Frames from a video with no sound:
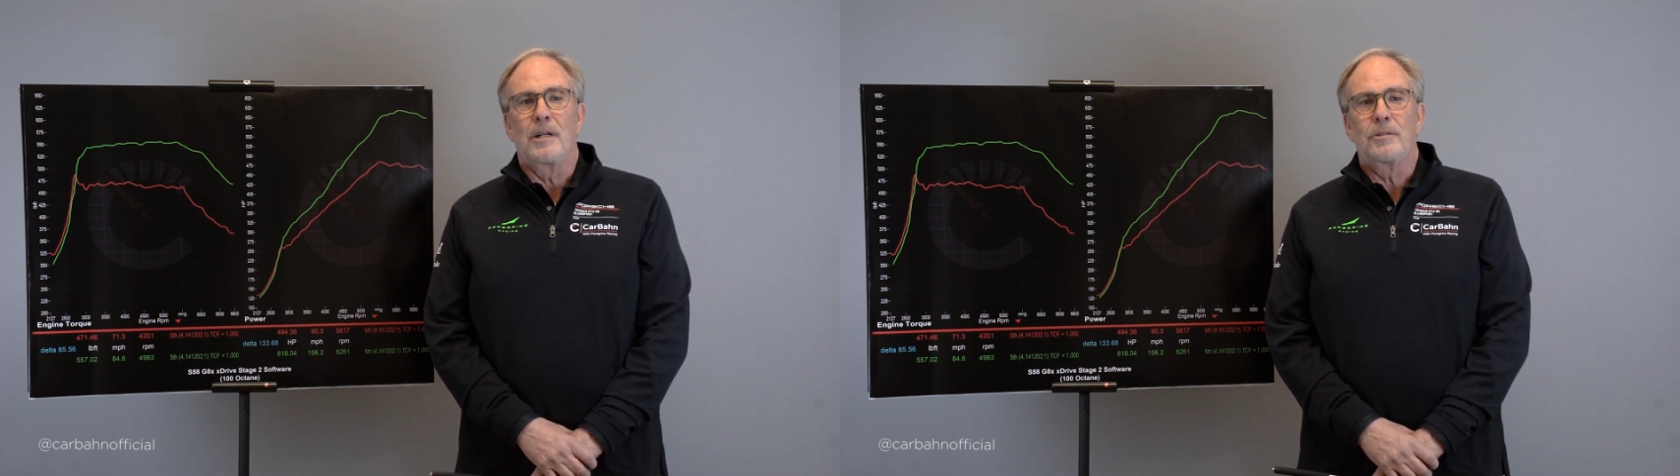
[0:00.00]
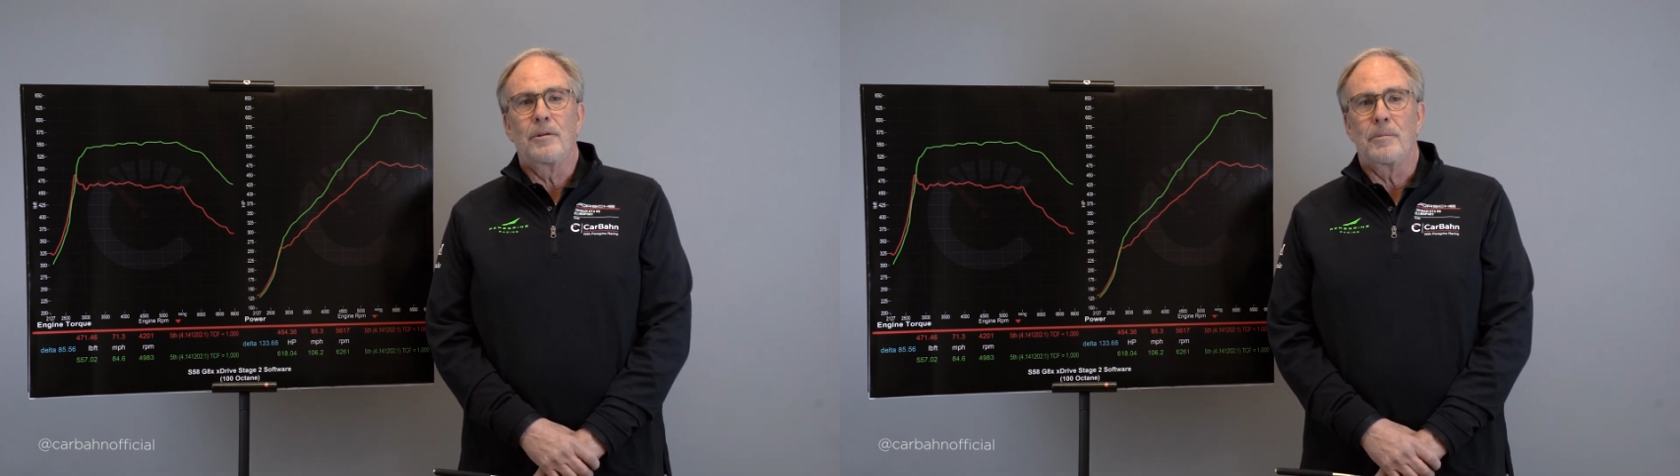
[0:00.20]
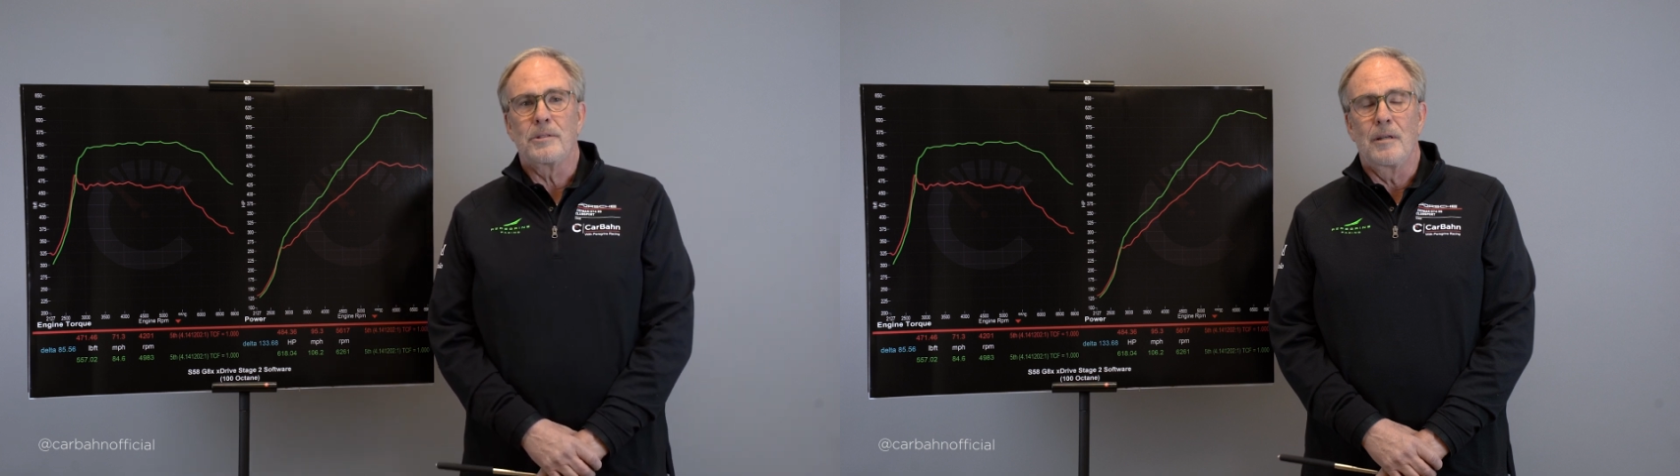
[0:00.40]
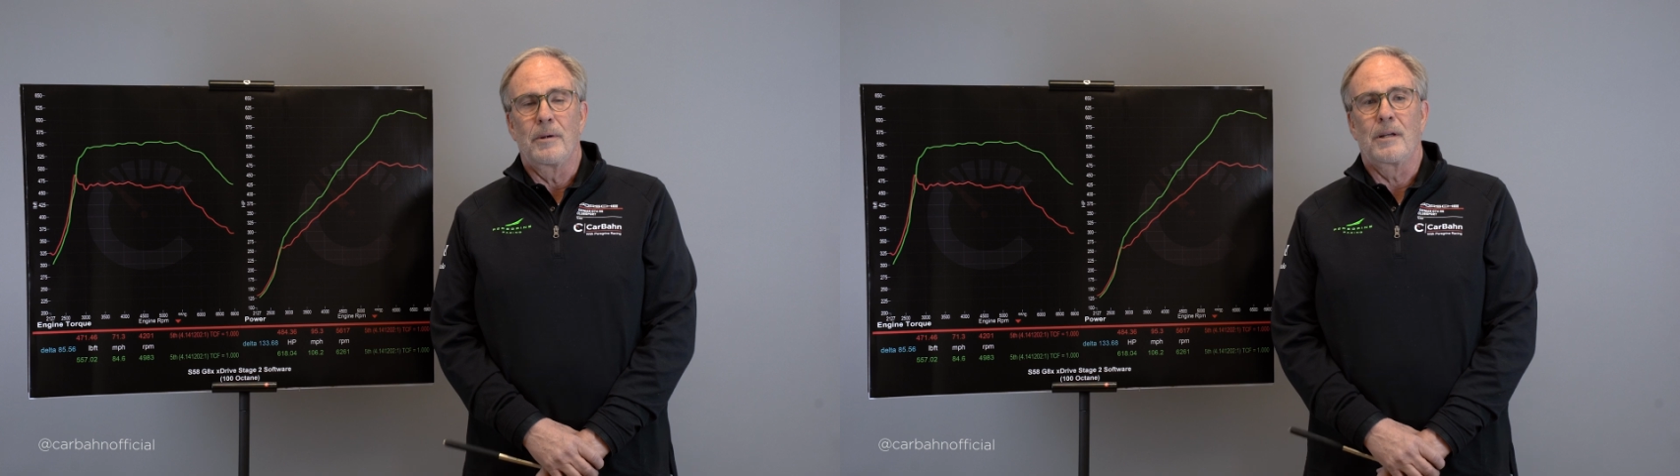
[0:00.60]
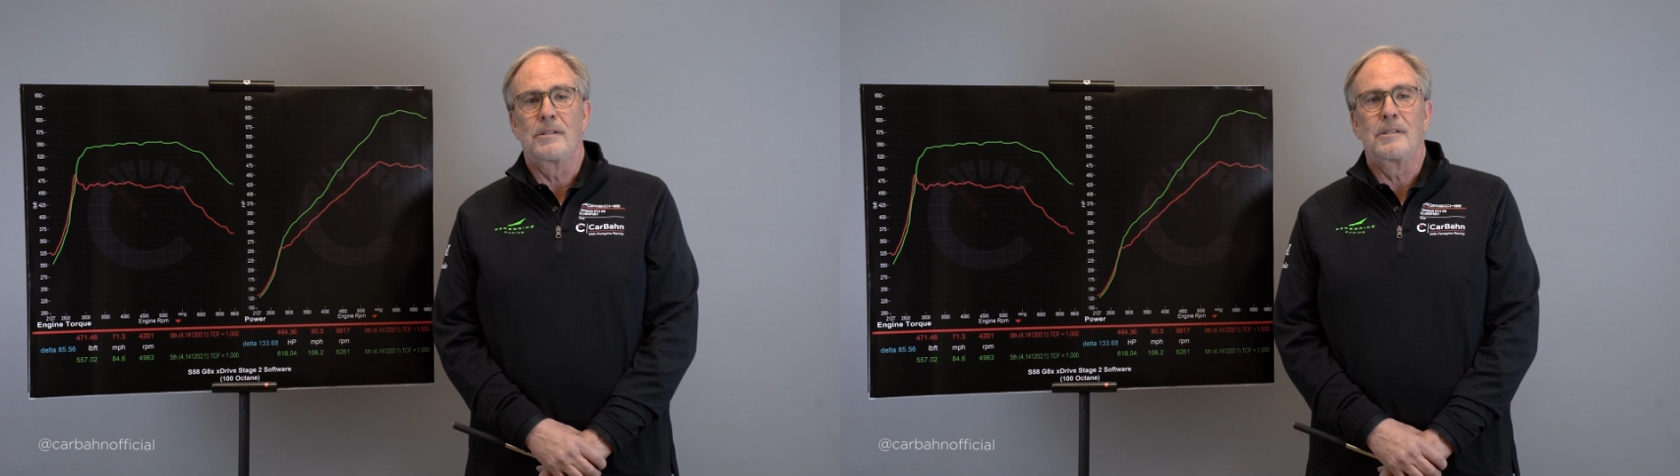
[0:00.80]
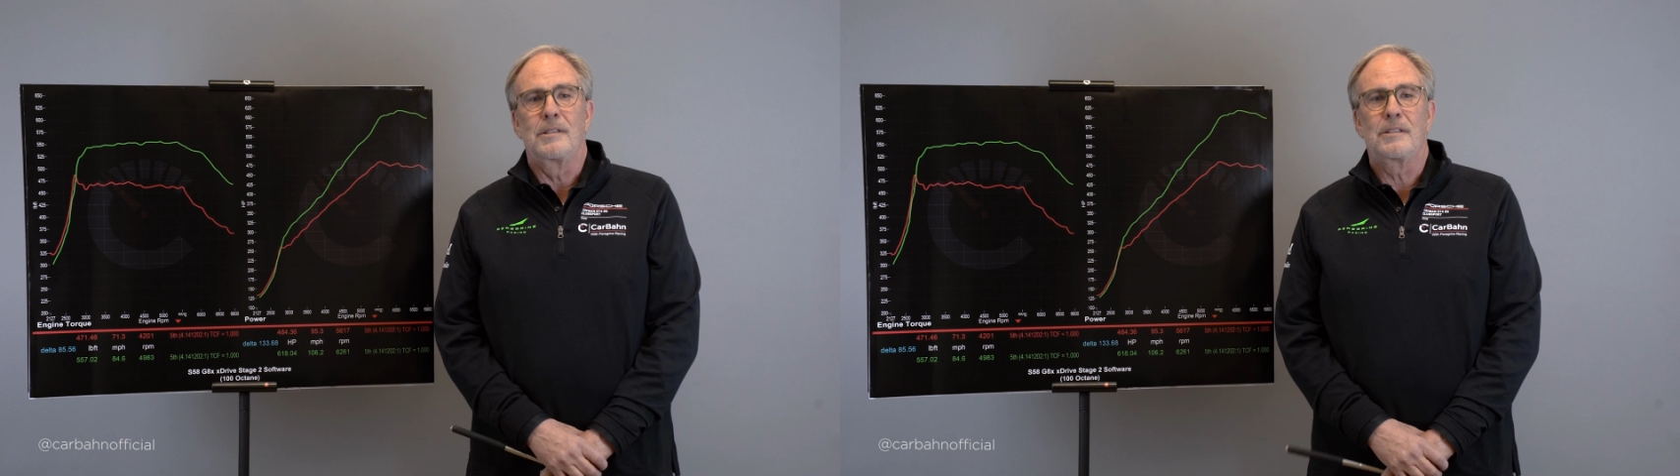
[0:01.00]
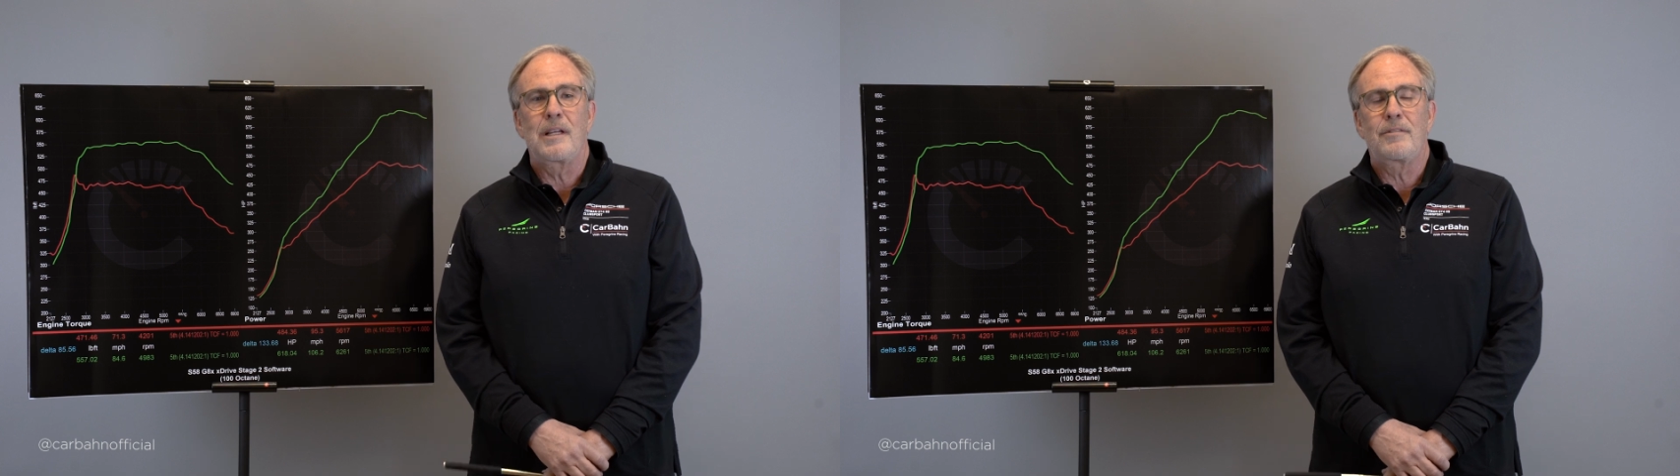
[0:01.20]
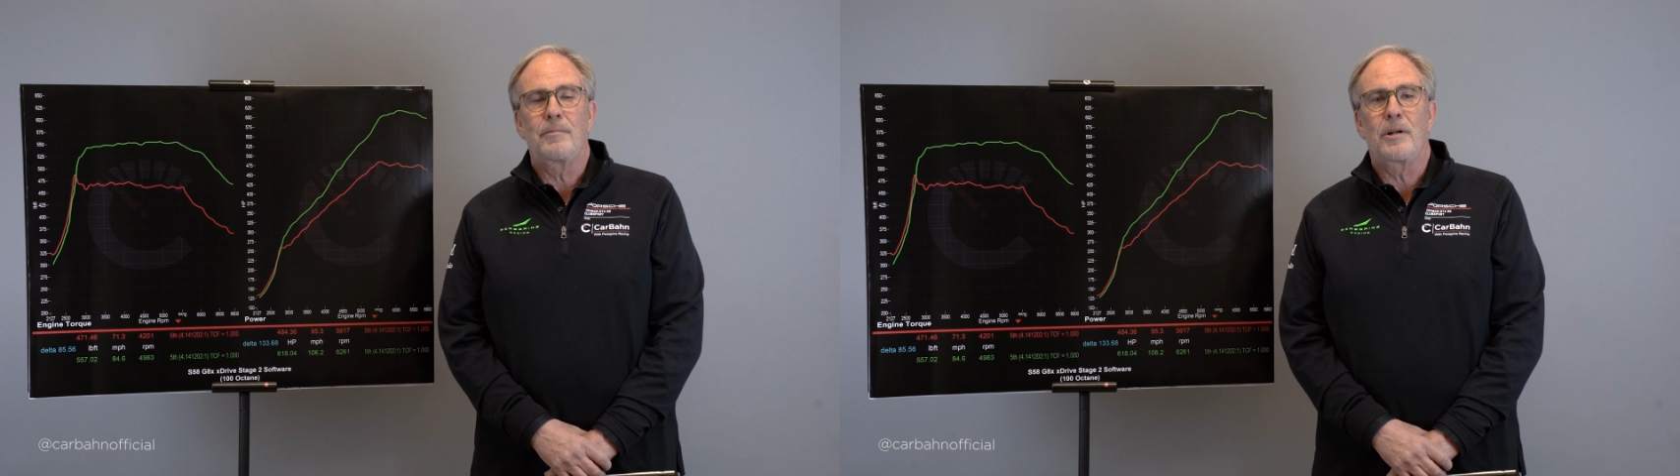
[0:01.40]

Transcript: or 200% because the safety